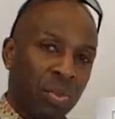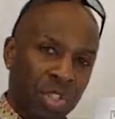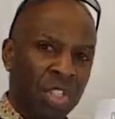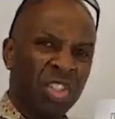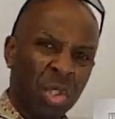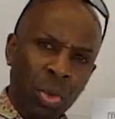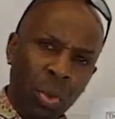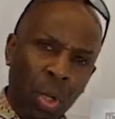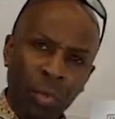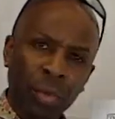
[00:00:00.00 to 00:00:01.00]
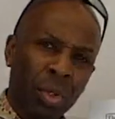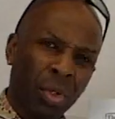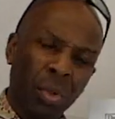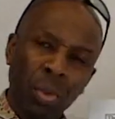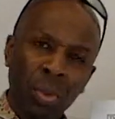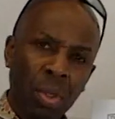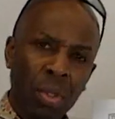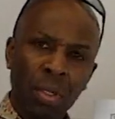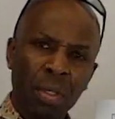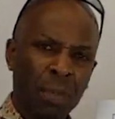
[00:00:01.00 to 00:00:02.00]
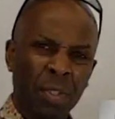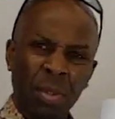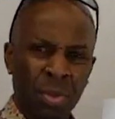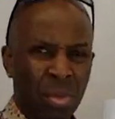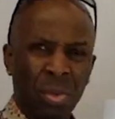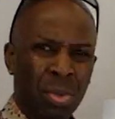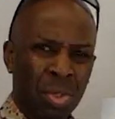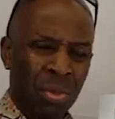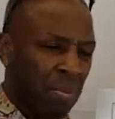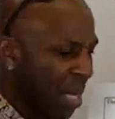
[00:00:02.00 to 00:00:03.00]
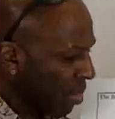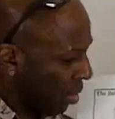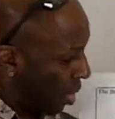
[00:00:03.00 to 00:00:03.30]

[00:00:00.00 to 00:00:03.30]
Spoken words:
which you can do on Google Earth if you do Google sun path.